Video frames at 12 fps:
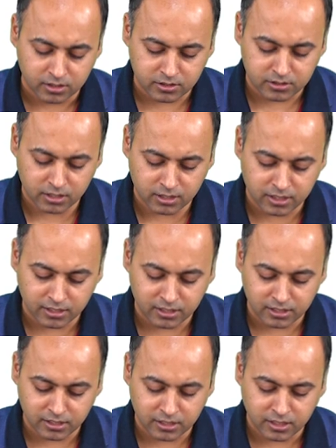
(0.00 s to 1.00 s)
resulting
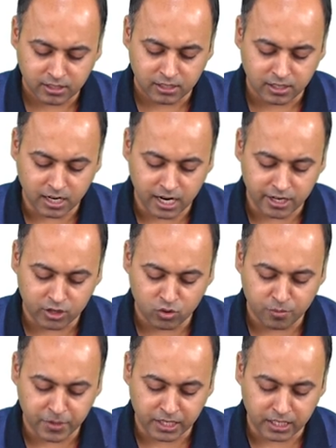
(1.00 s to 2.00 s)
in
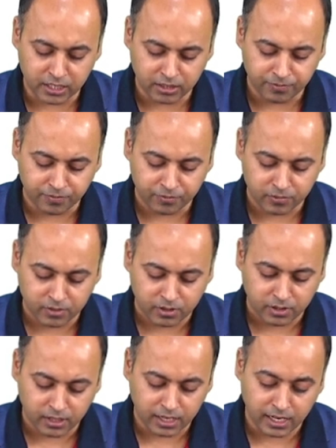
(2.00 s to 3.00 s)
cardiomegaly,
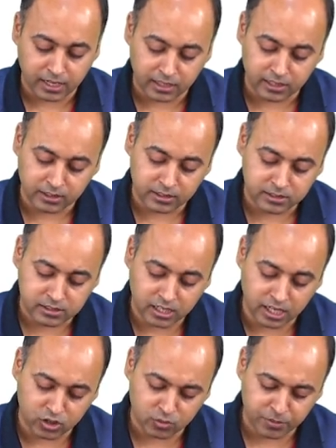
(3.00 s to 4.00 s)
and this
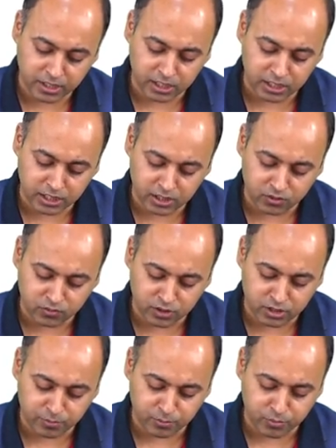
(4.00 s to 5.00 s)
cardiomegaly
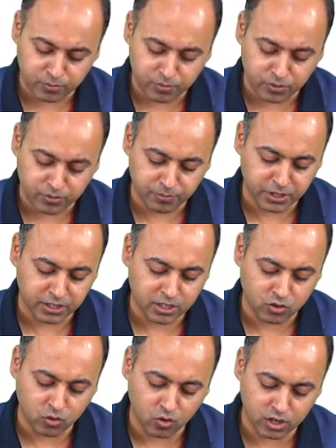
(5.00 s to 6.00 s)
will be
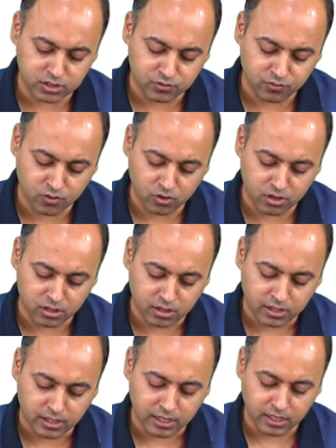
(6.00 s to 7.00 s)
the cause for
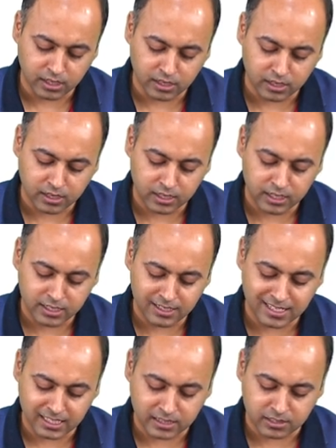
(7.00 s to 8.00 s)
early
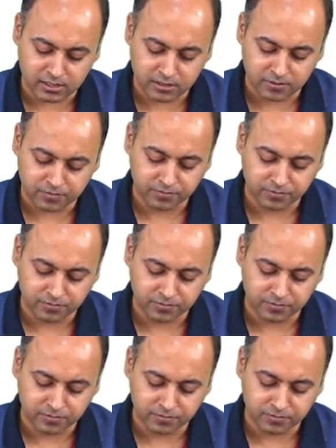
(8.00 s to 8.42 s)
death.